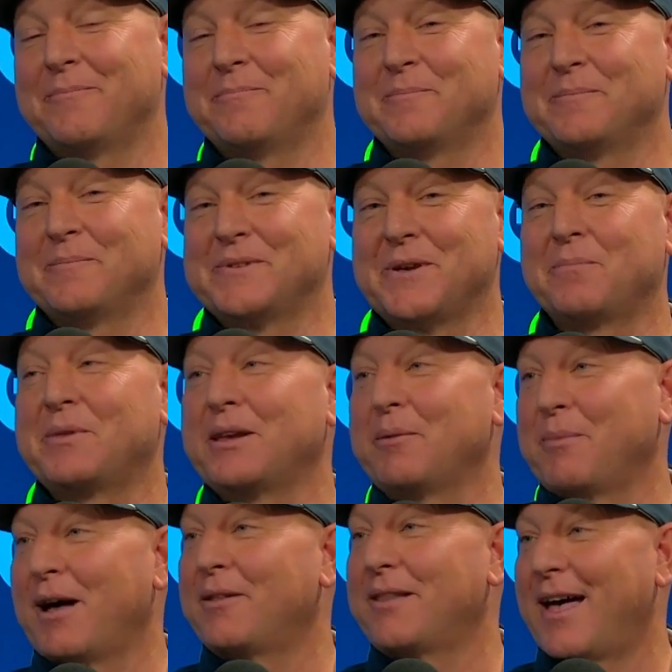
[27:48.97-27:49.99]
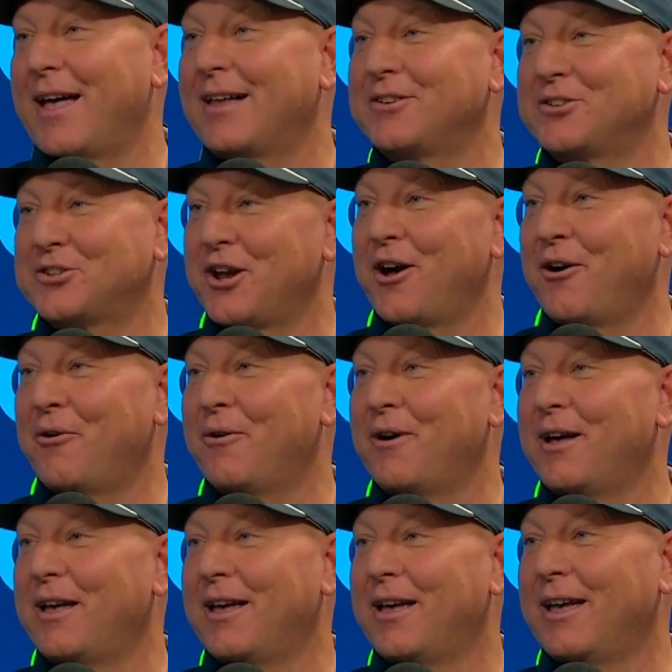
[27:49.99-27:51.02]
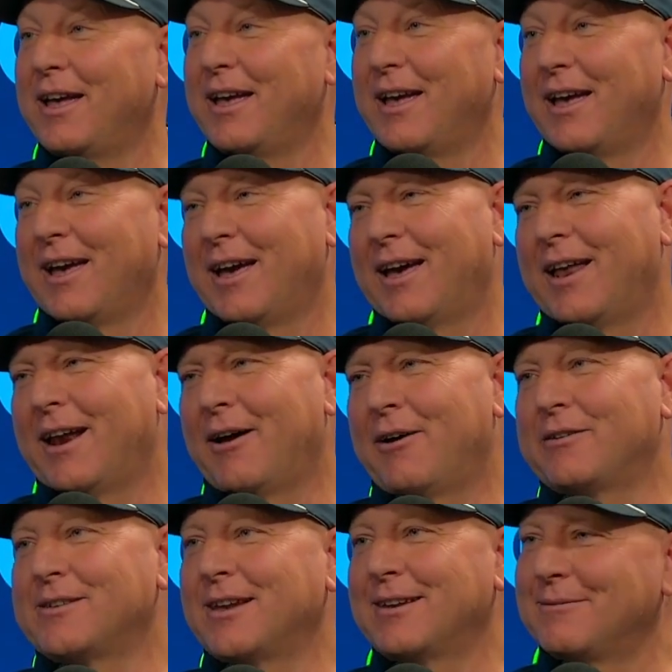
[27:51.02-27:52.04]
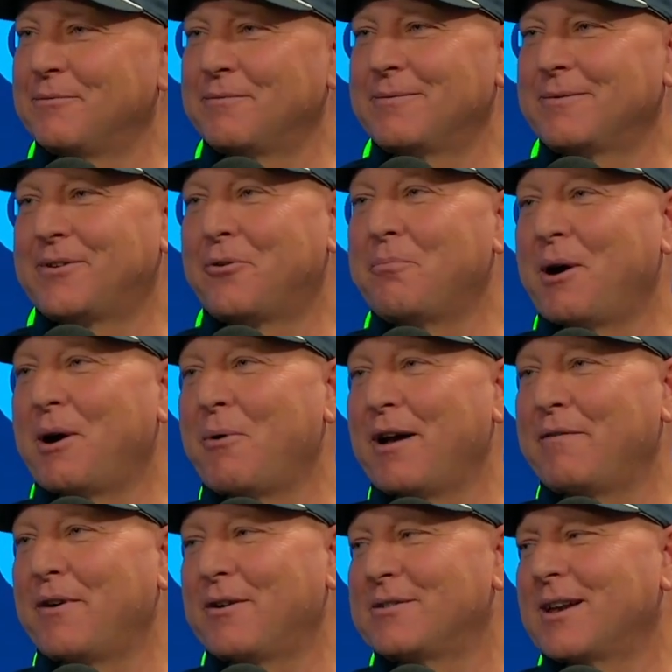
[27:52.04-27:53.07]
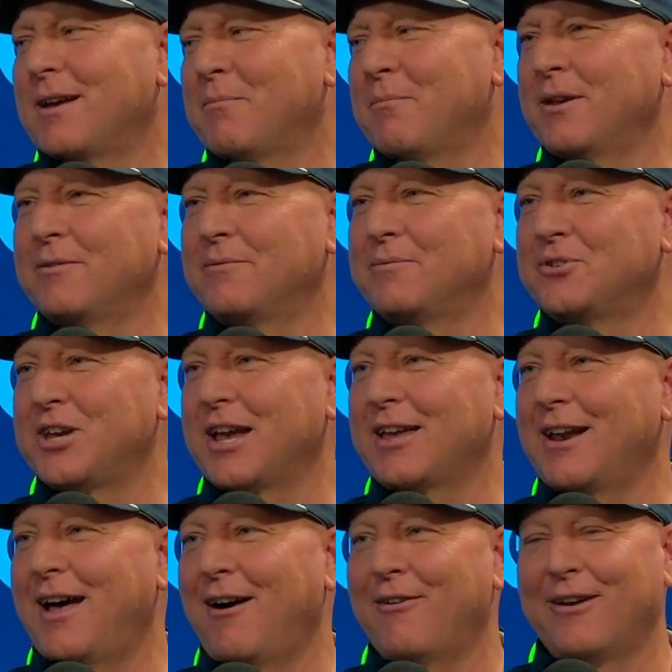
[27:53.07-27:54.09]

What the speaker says: something about that show. And I was like, told my wife, I was like, I'm going to check it out.